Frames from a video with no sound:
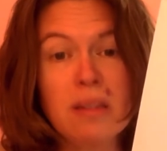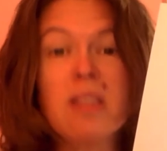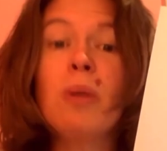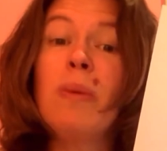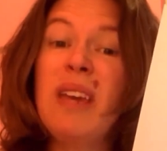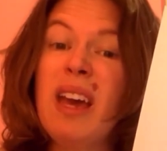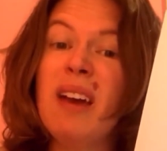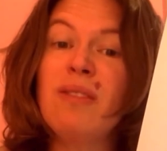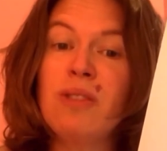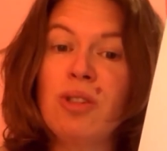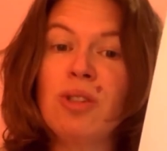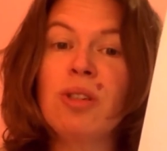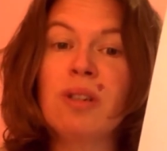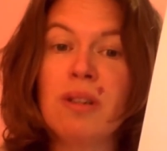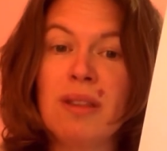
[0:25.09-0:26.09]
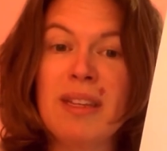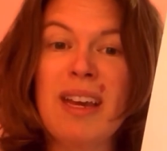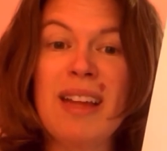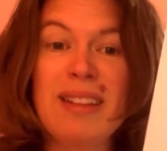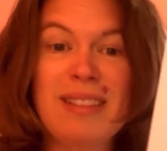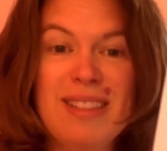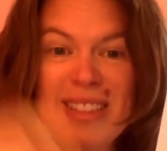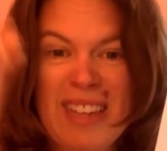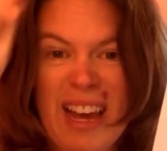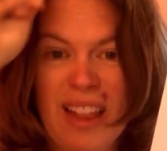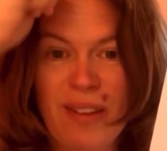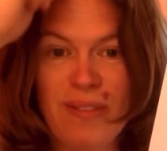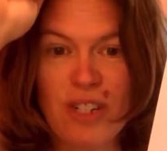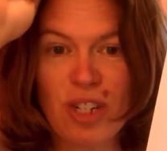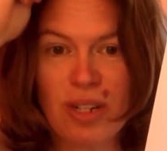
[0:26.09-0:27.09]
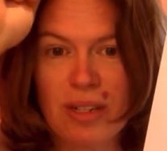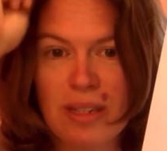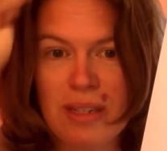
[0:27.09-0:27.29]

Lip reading: So we have to turn that television